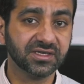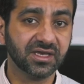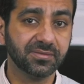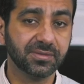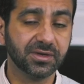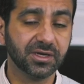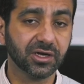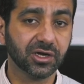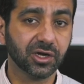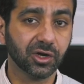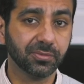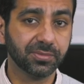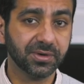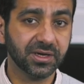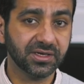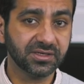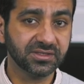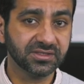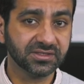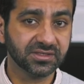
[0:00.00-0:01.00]

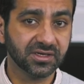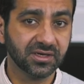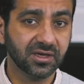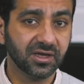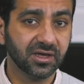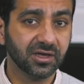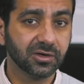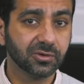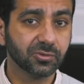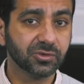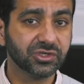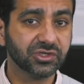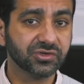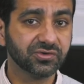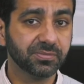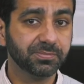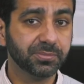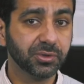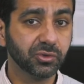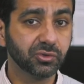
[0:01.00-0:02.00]
immunoglobulins, which
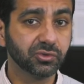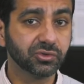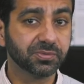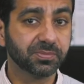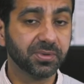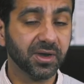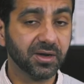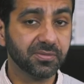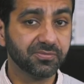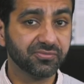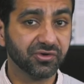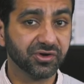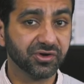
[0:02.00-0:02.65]
are a pooled blood